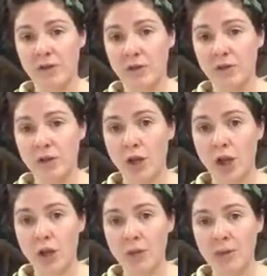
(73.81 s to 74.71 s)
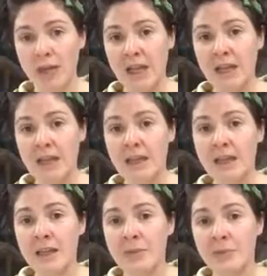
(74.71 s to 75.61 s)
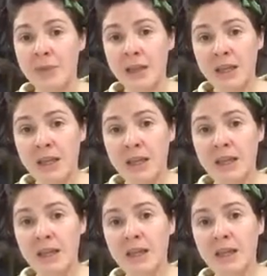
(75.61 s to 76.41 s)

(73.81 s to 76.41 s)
So you've got open A, B,